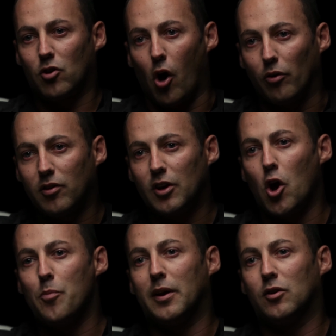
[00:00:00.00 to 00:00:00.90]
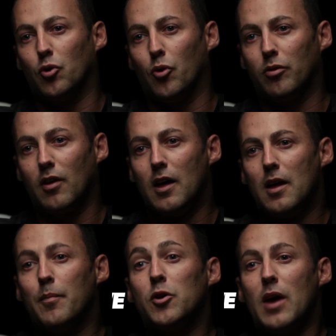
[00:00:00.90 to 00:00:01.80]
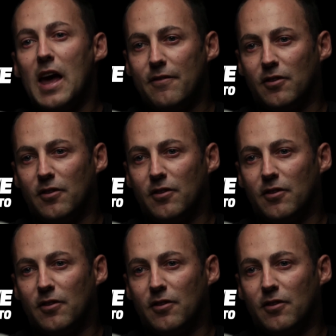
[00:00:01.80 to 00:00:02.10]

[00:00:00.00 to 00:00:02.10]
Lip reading: constantly opening doors, but you have